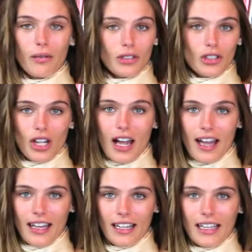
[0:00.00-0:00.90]
it was
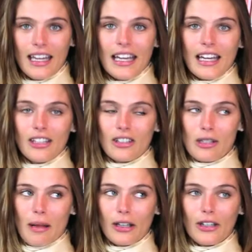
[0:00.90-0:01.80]
shot, and
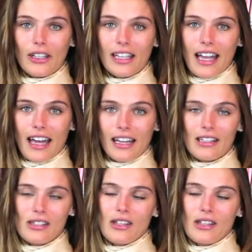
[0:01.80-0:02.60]
just by looking at it.